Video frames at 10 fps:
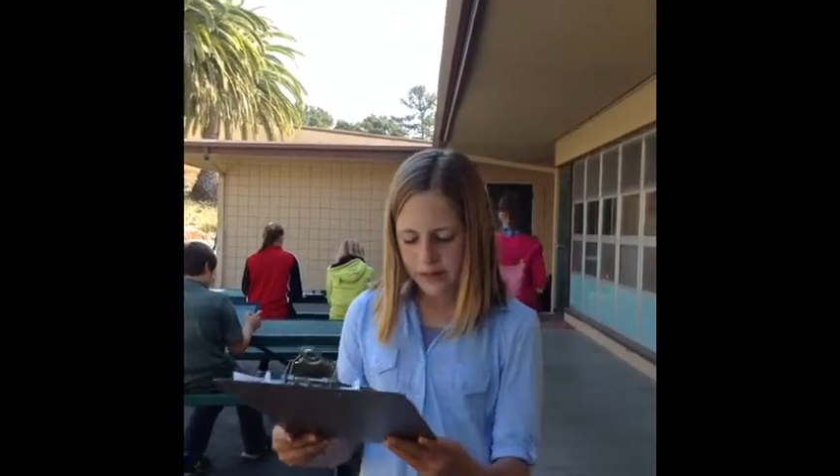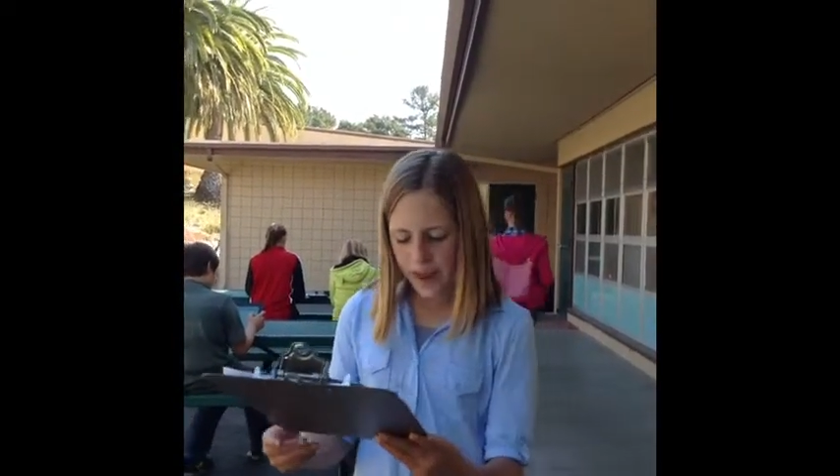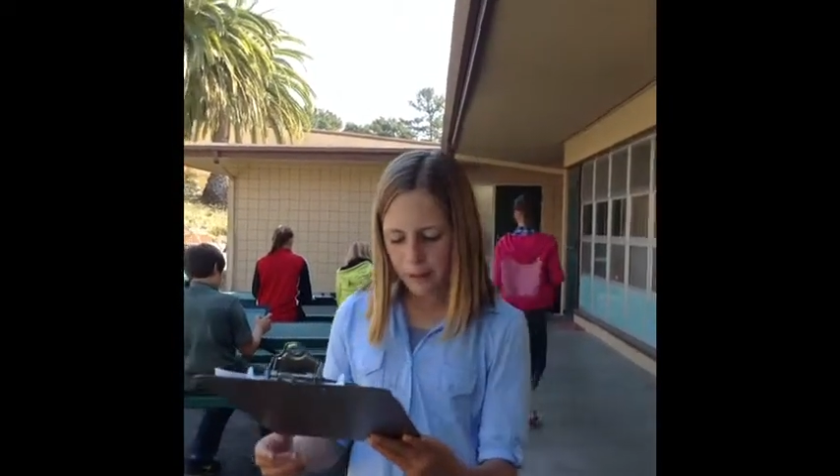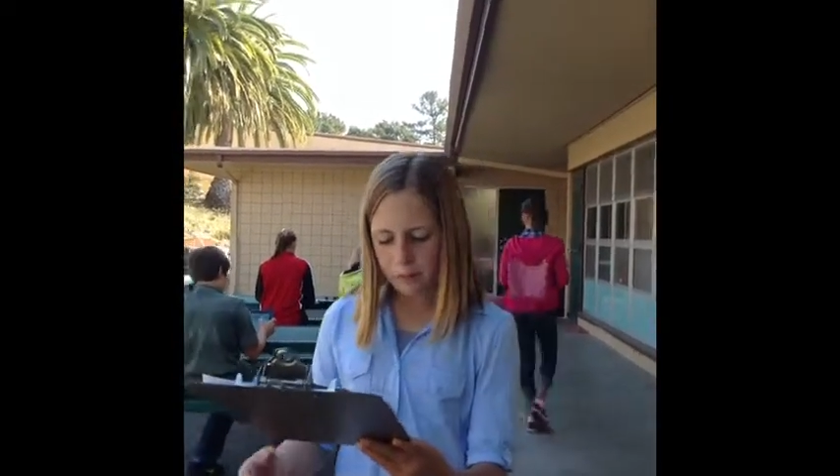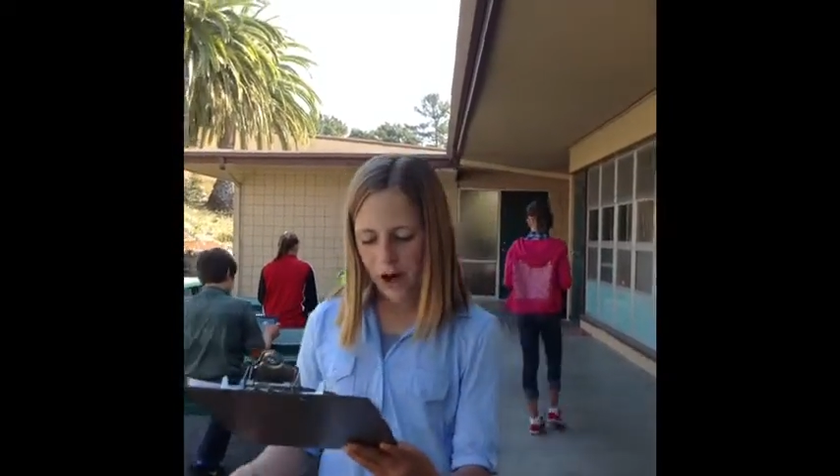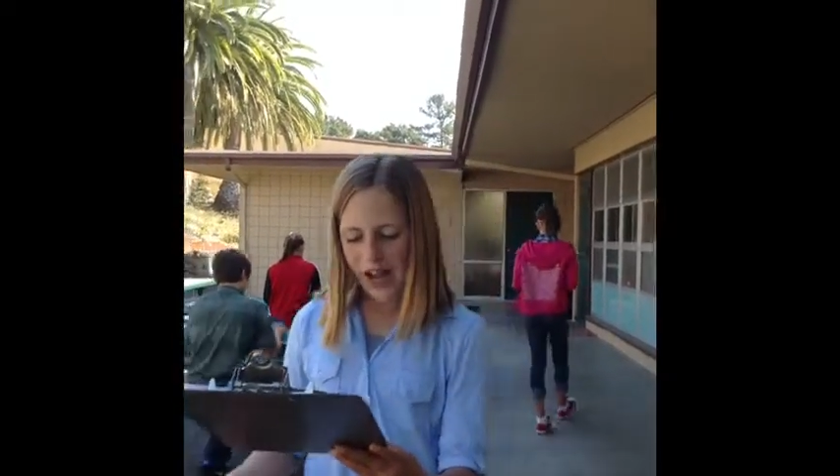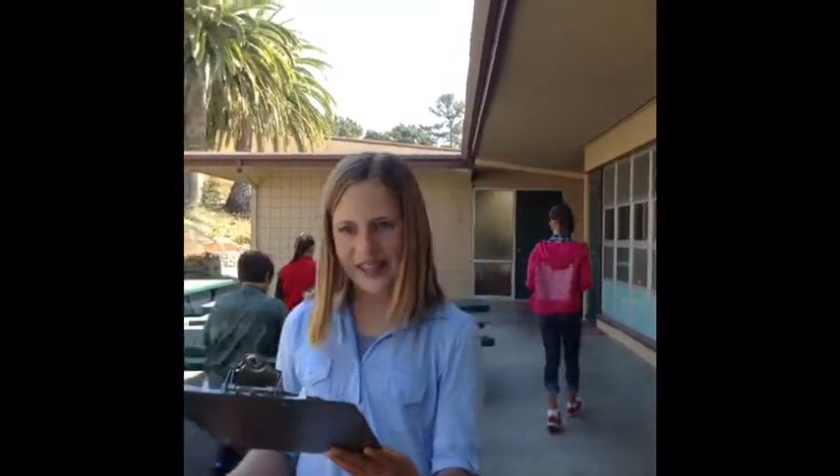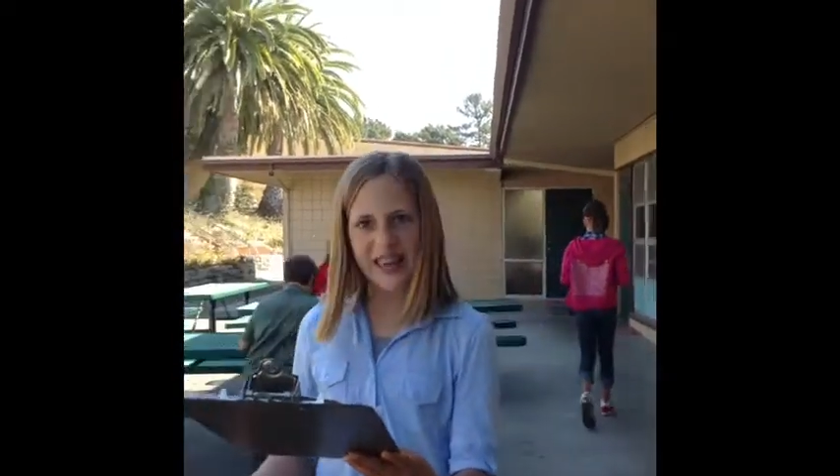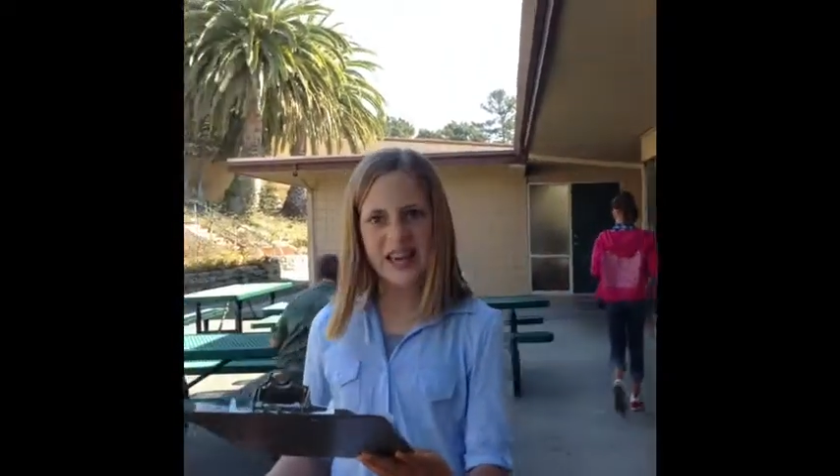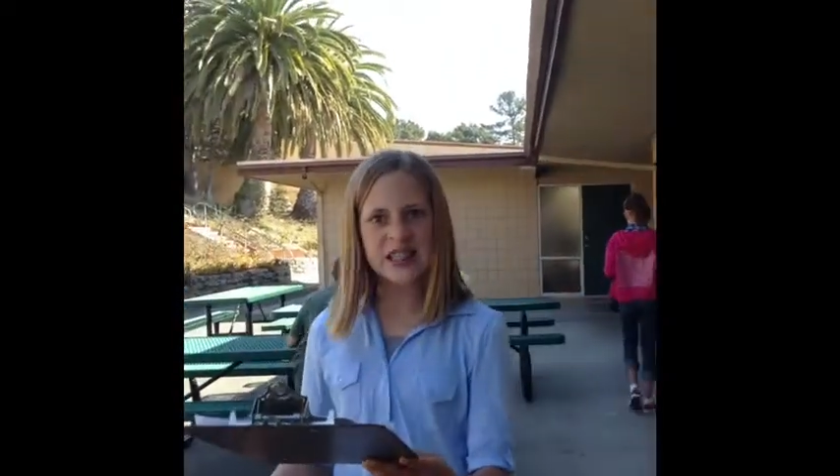them write
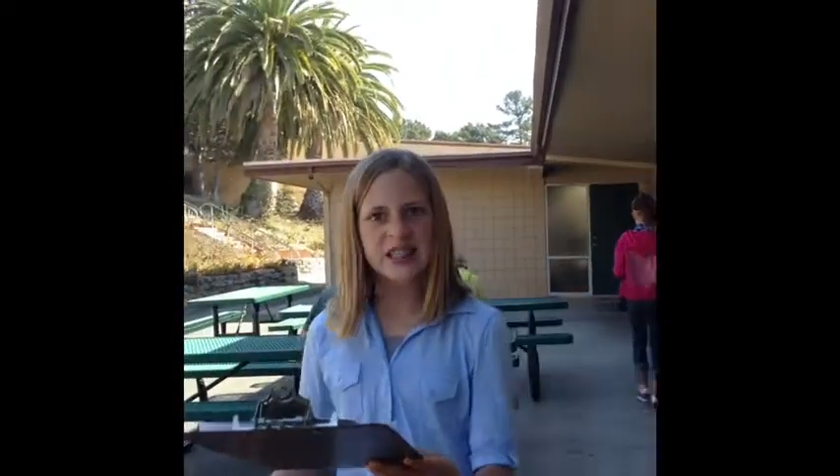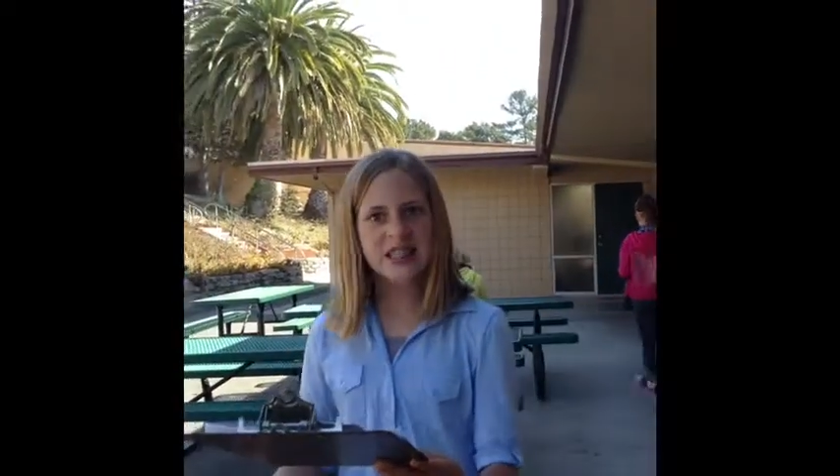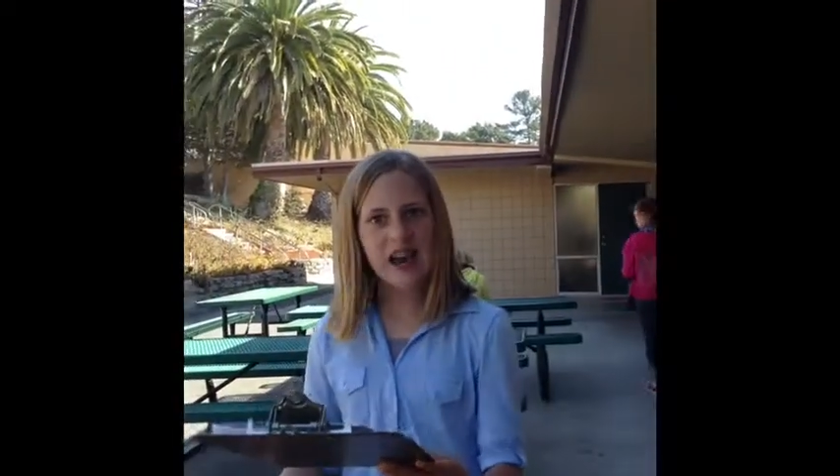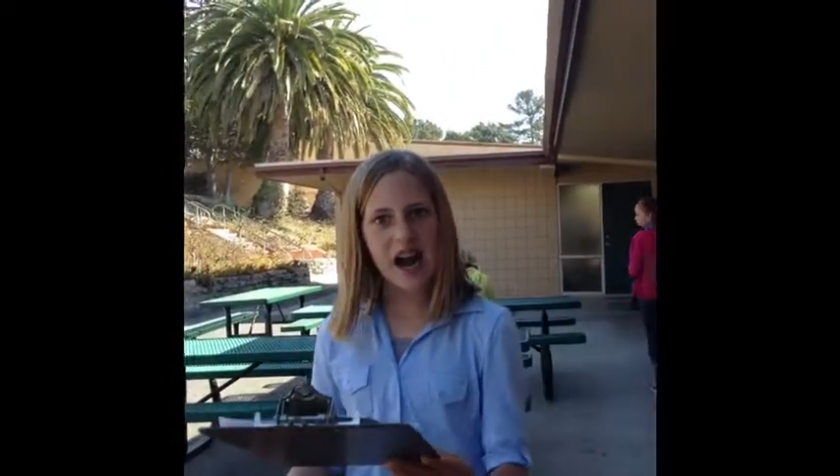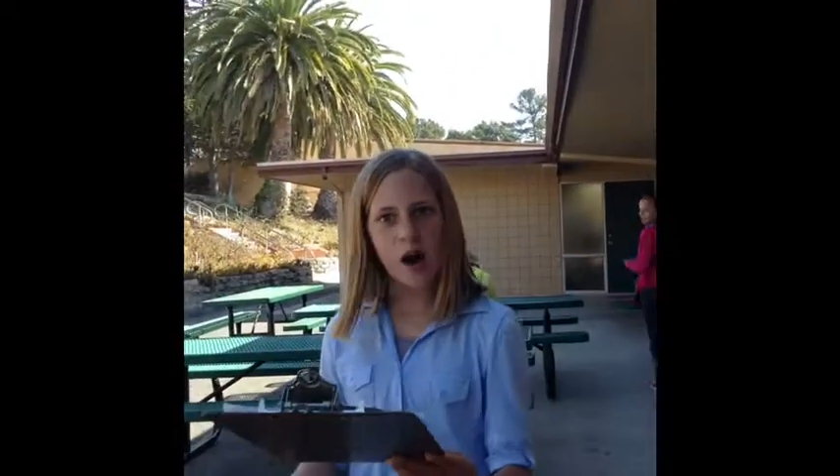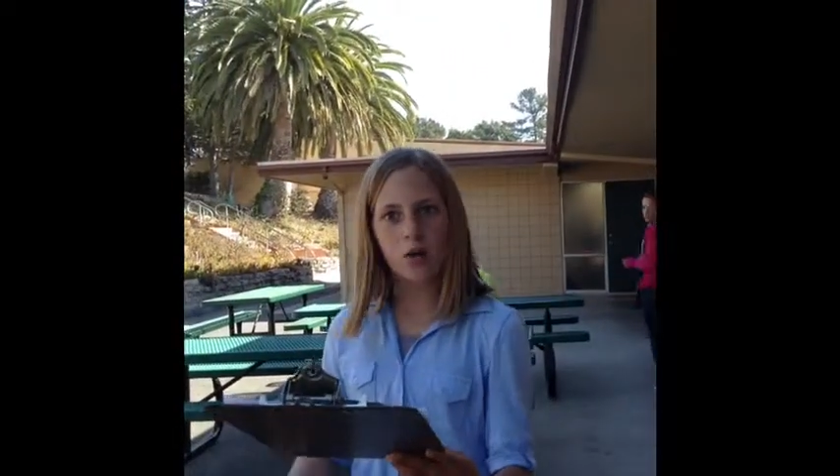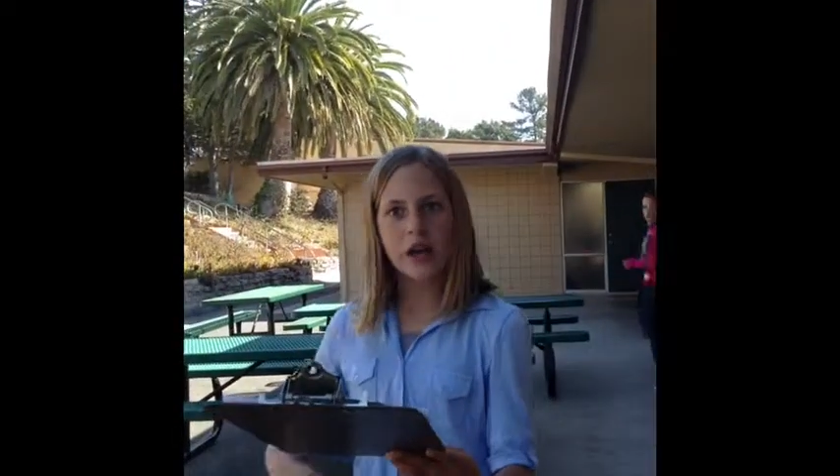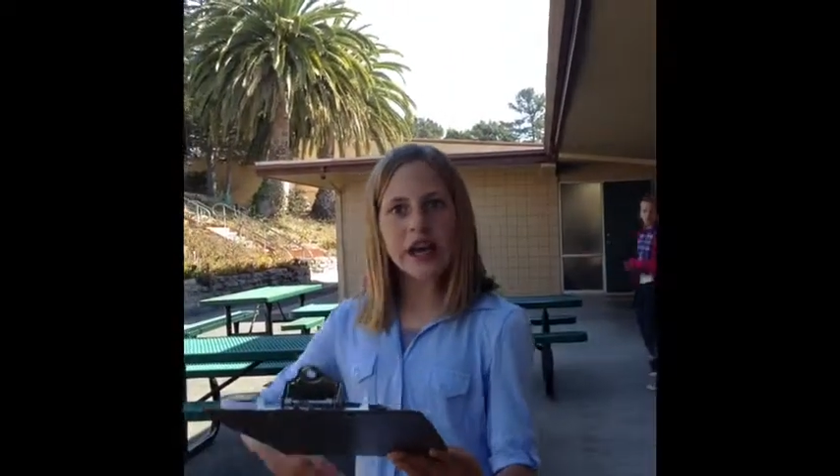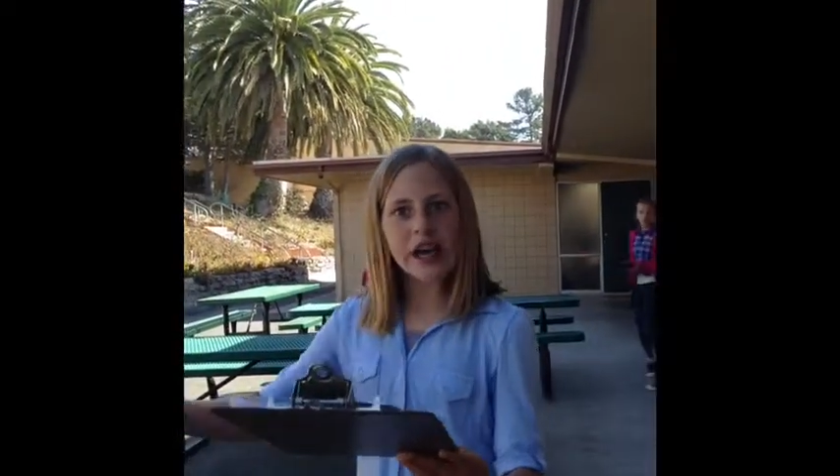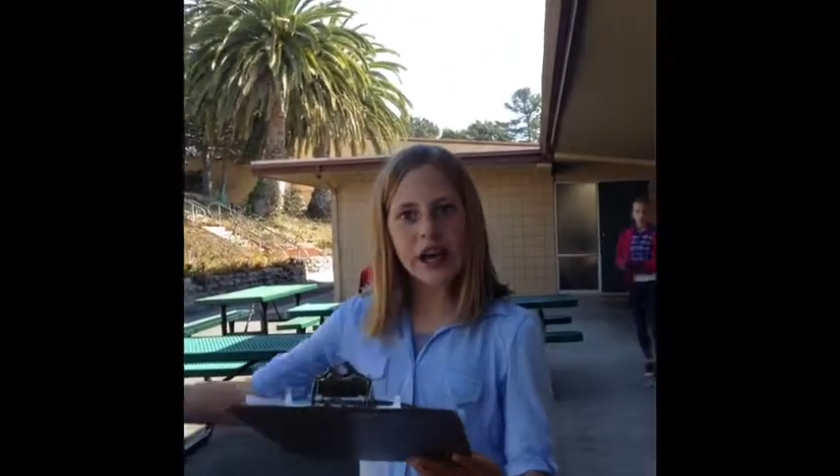things down.
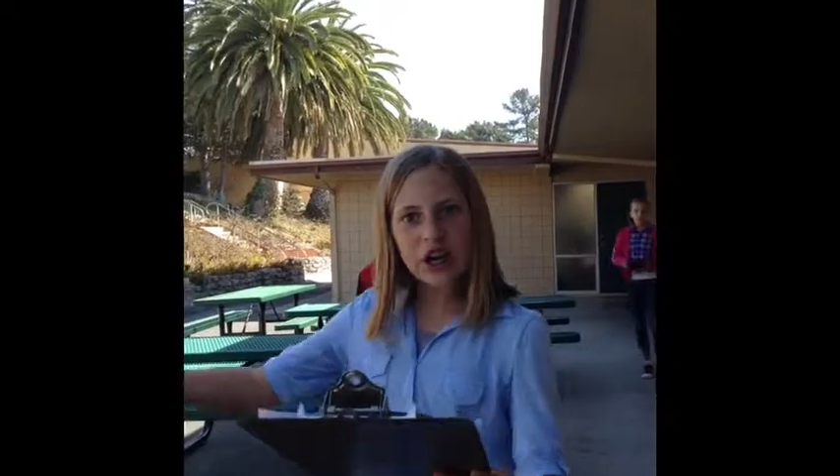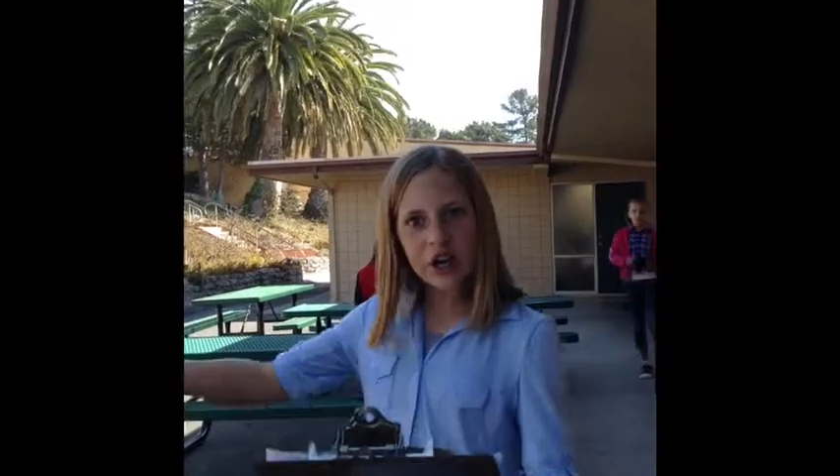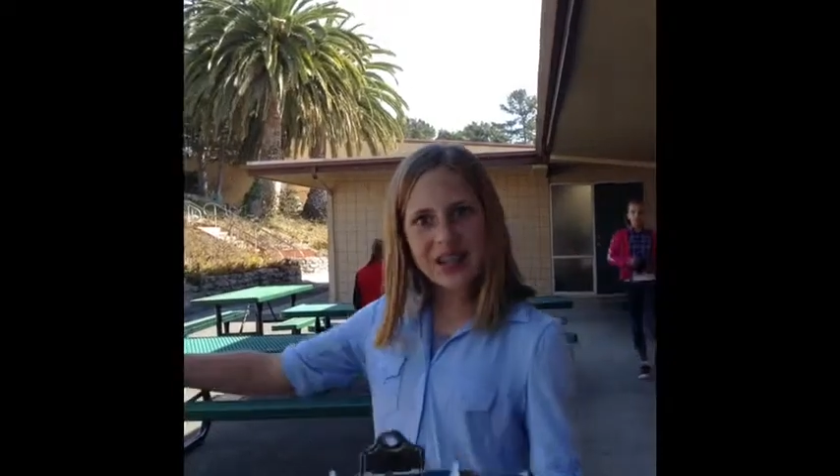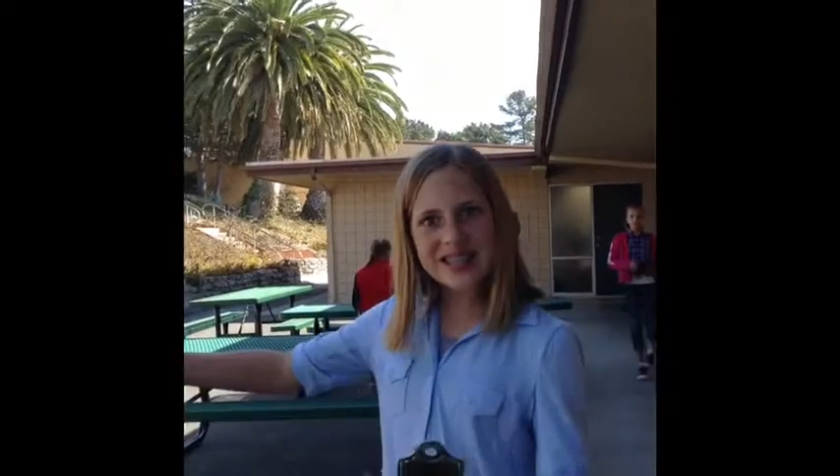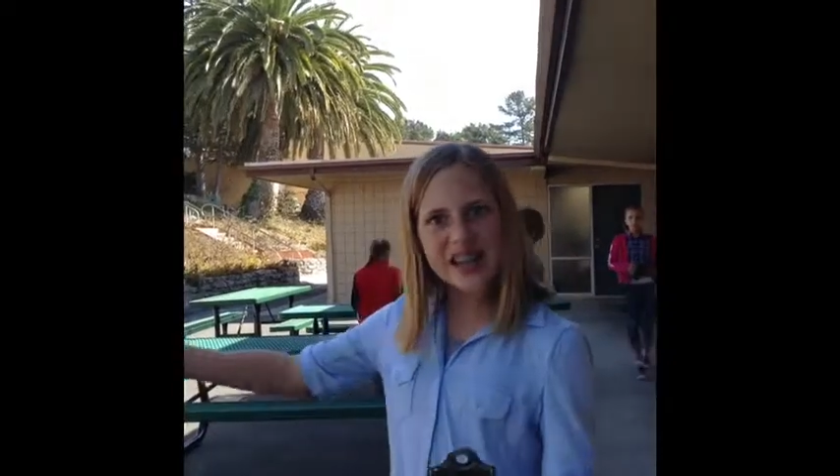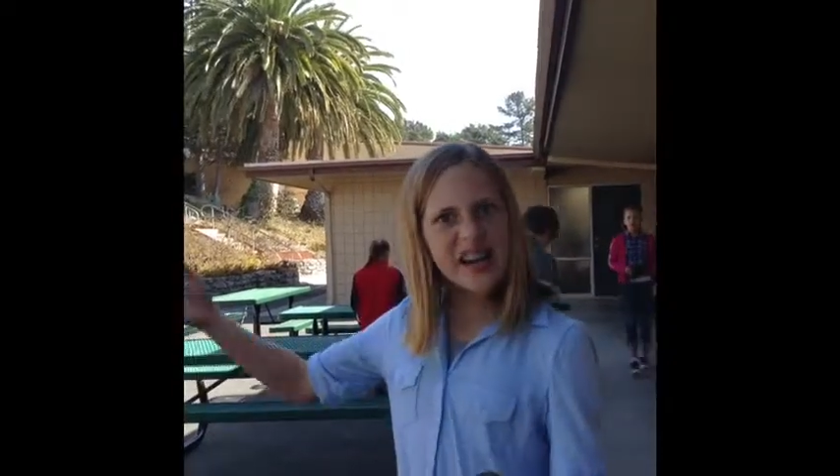Here is an